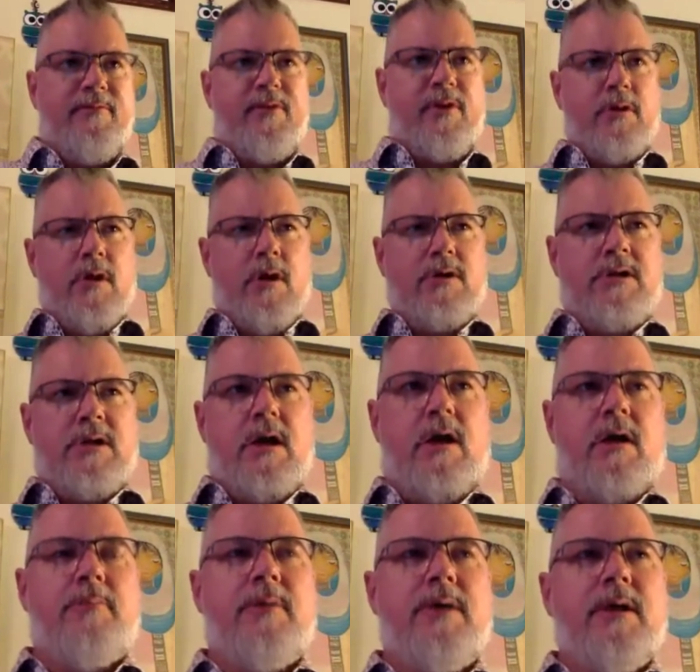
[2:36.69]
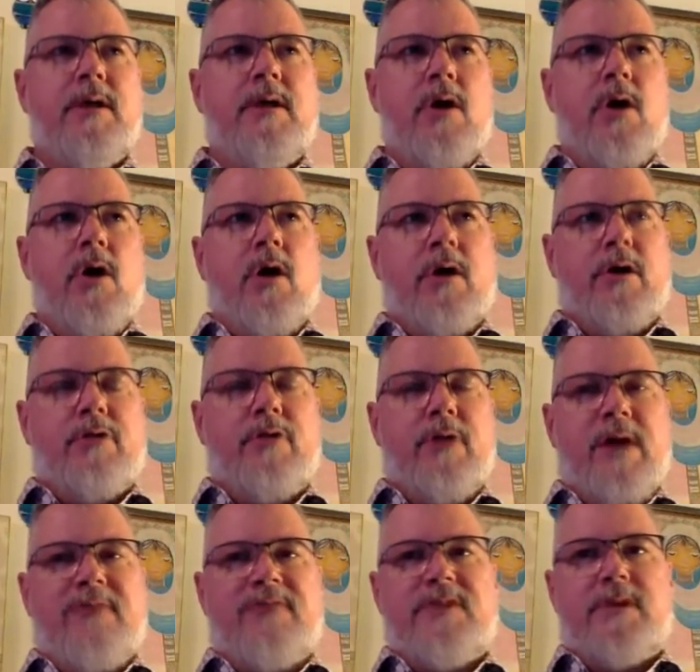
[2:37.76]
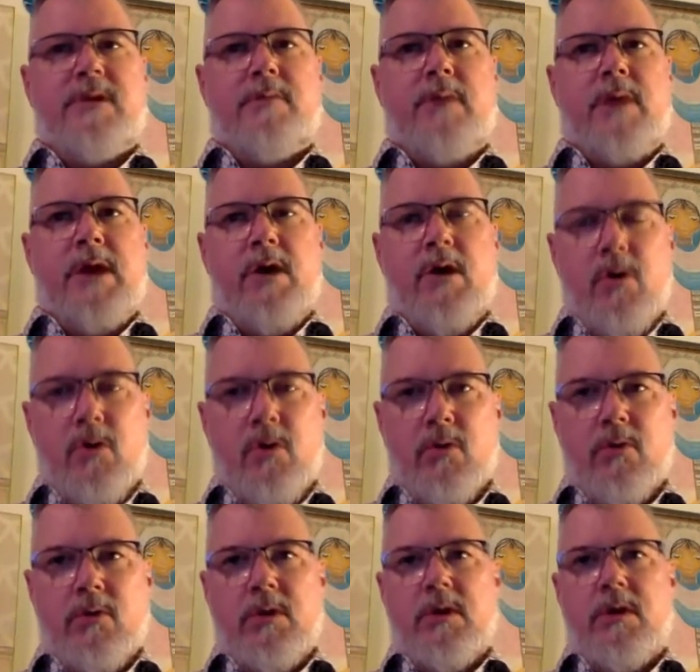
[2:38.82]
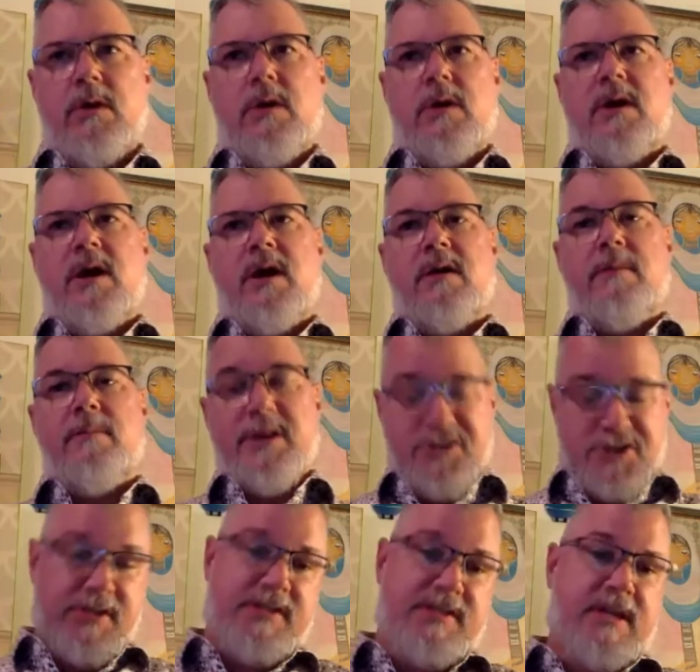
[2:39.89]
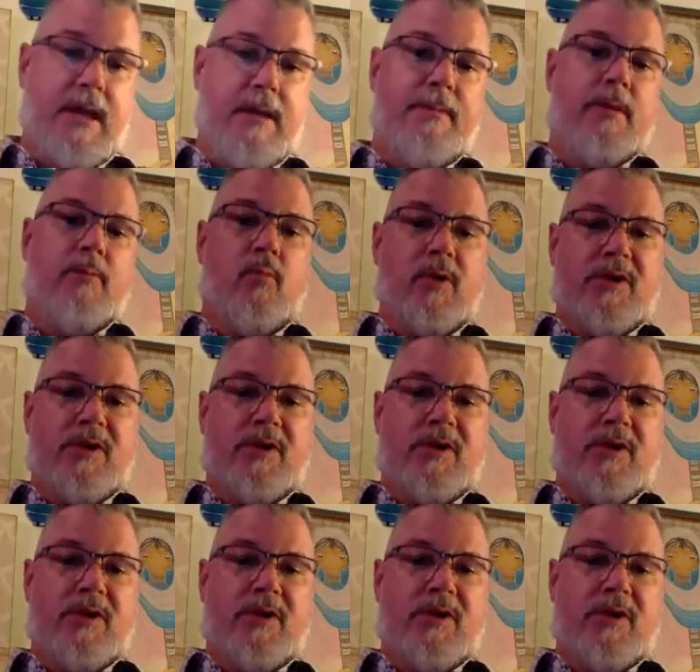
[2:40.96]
for a long time on crafting my own kind of mission statement,